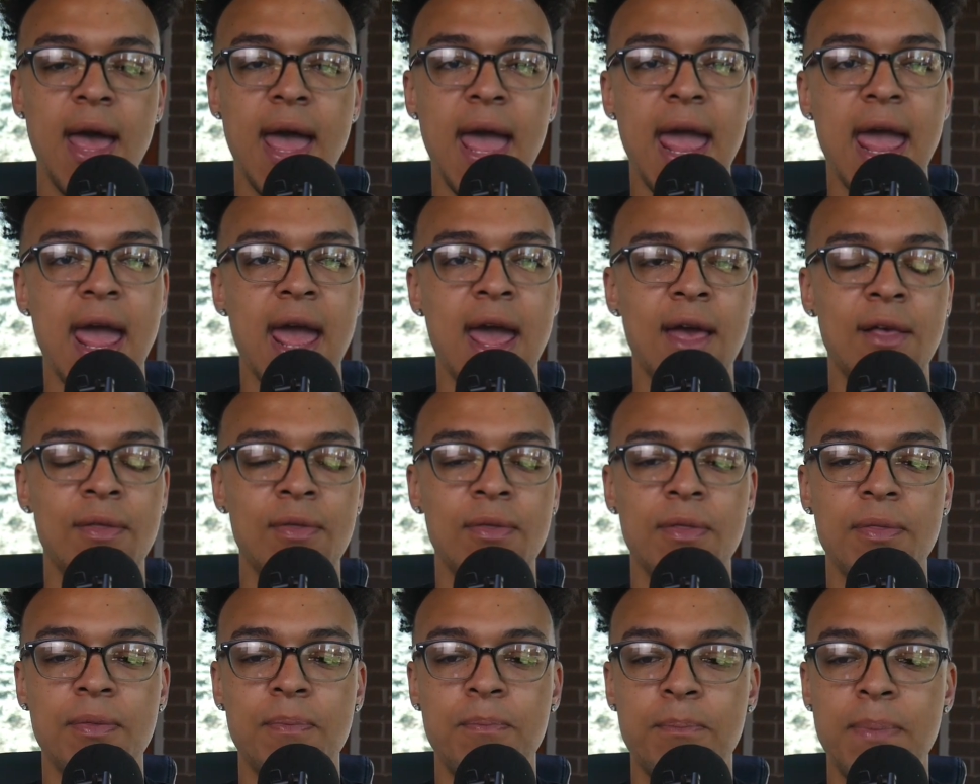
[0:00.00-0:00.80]

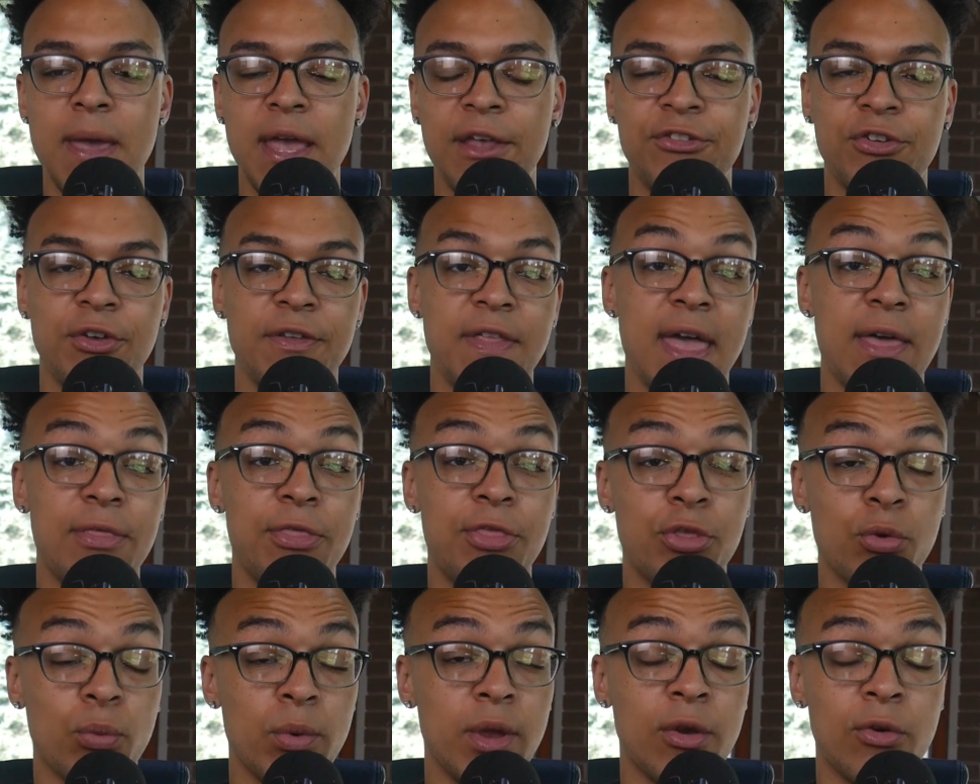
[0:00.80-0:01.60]
And basically they had
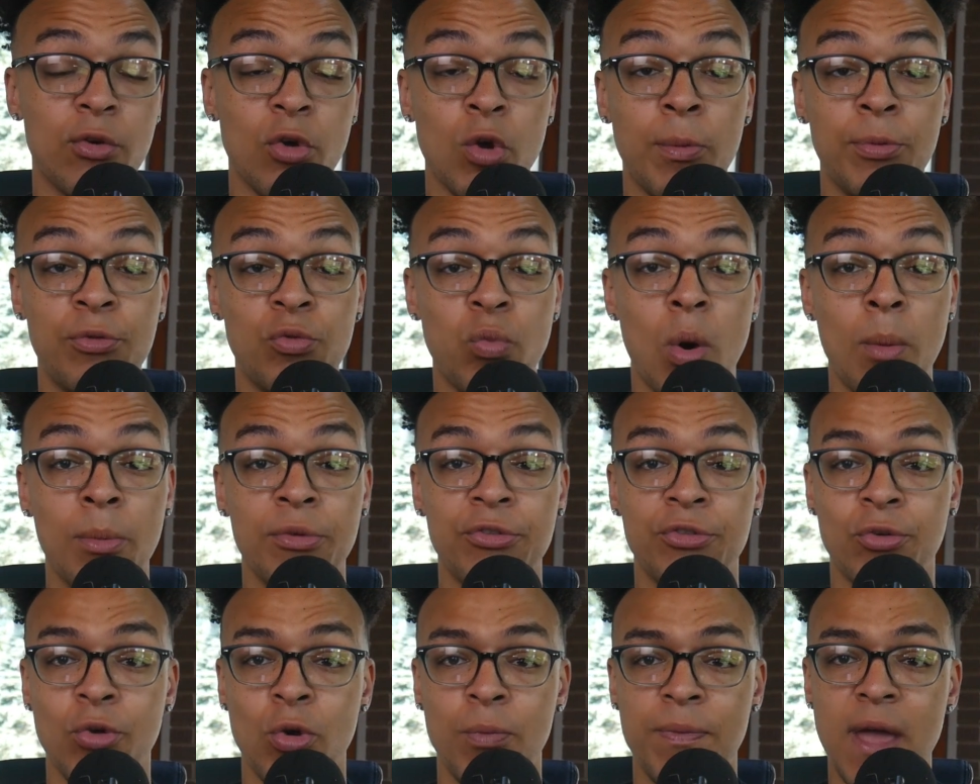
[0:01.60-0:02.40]
3 groups. One was
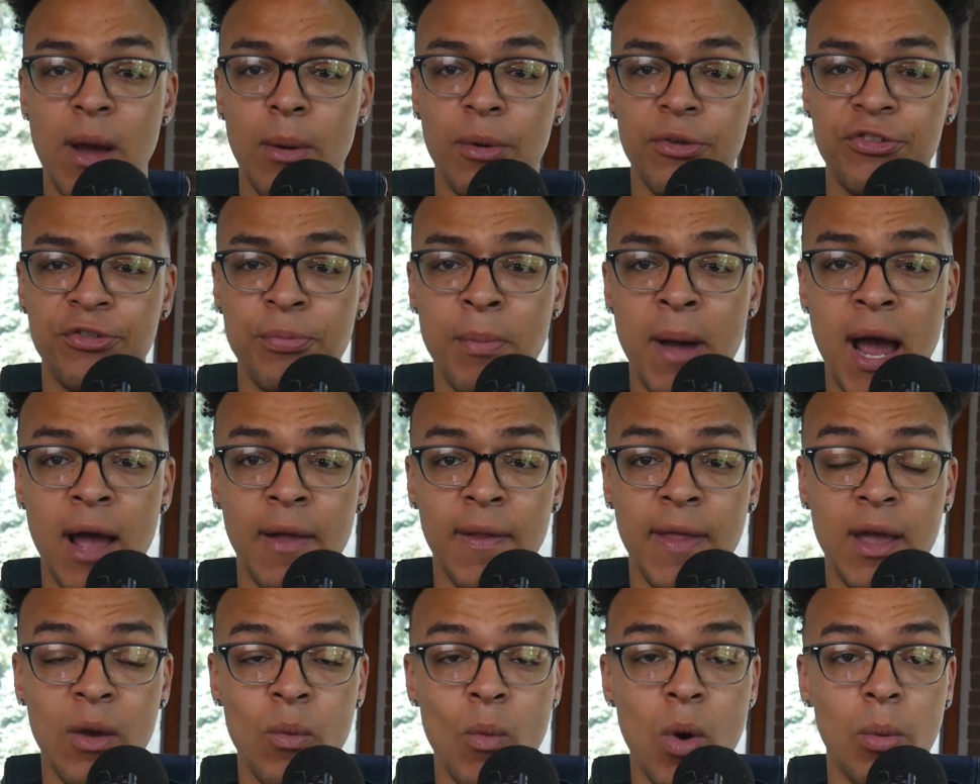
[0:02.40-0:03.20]
a group that was
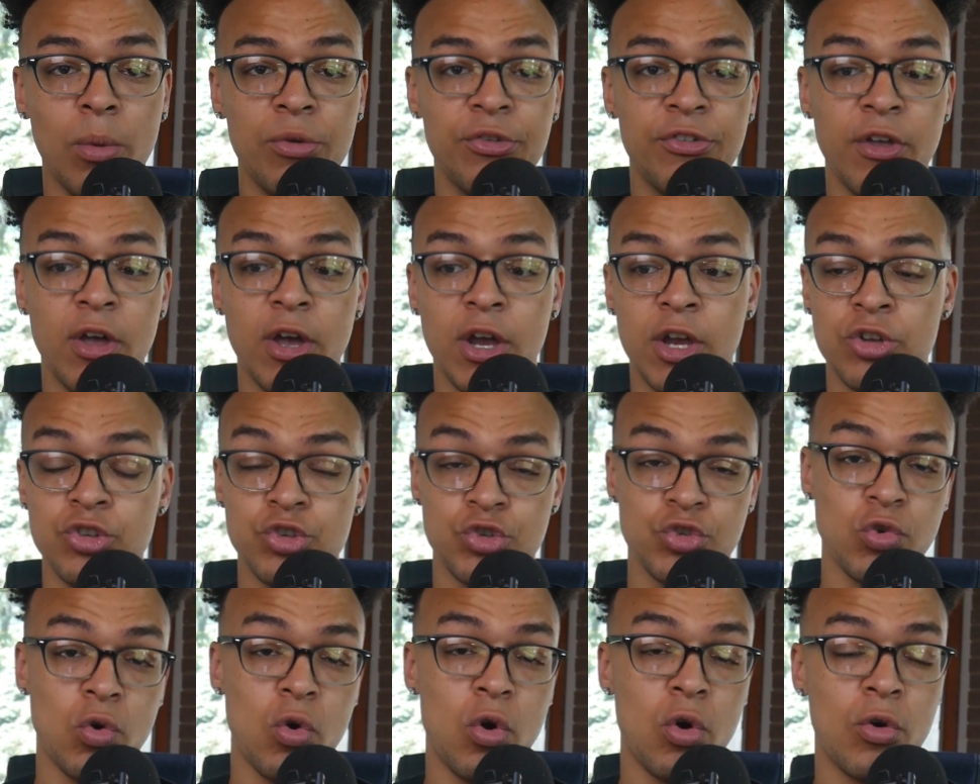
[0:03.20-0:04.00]
smiling, one was a
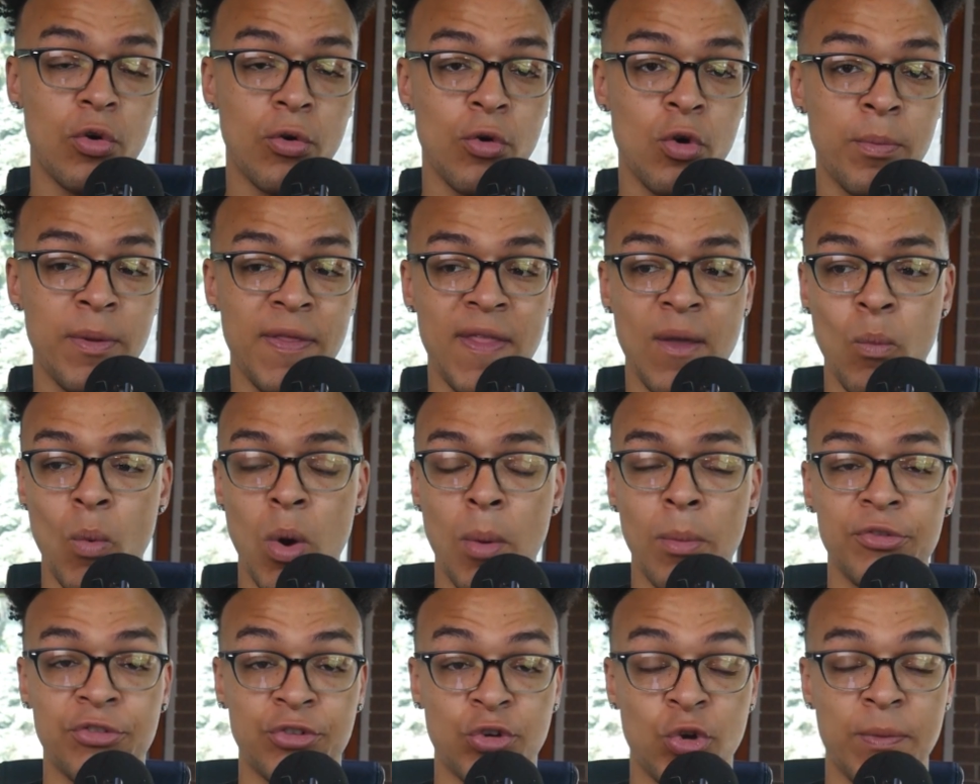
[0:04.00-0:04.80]
control group, and then one
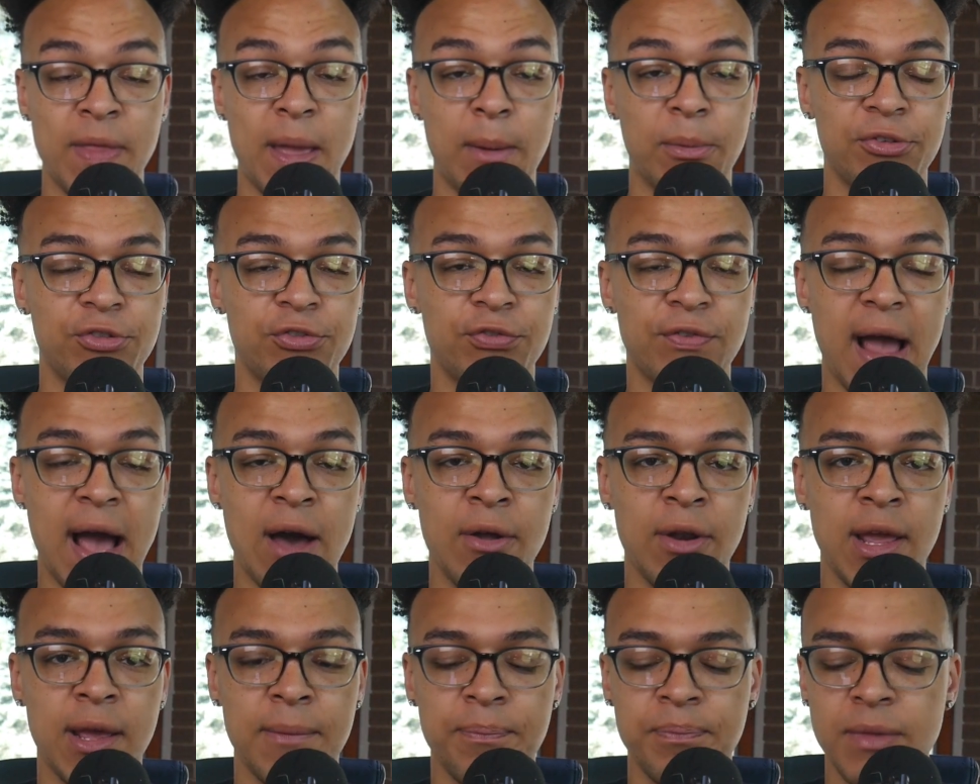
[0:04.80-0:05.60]
was a group that was
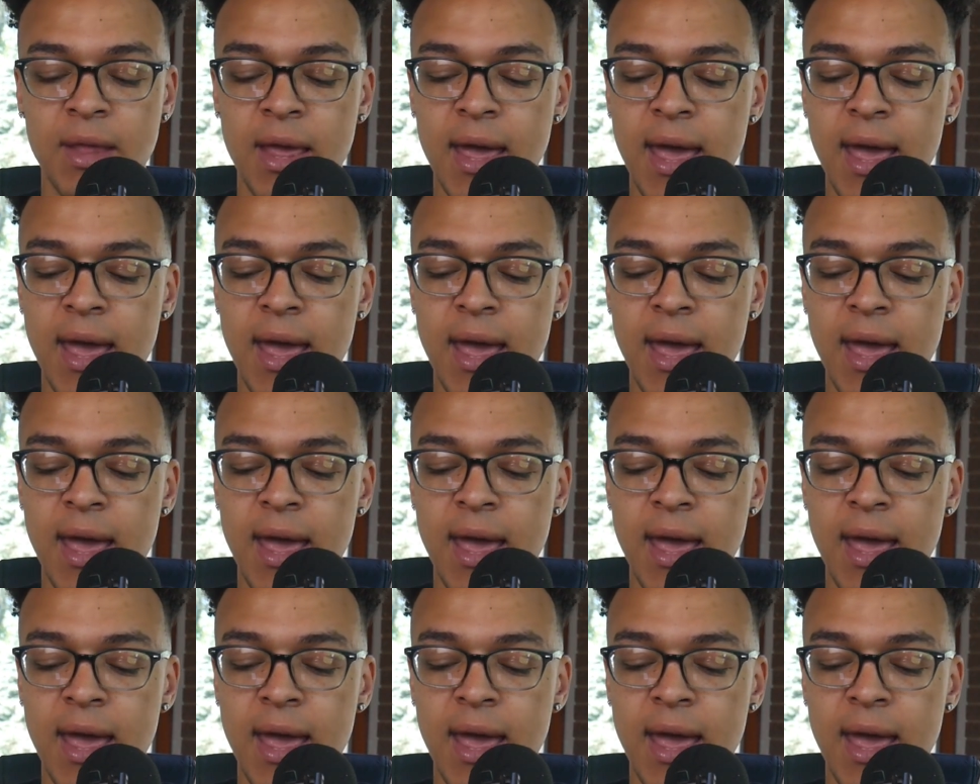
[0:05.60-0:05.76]
frowning.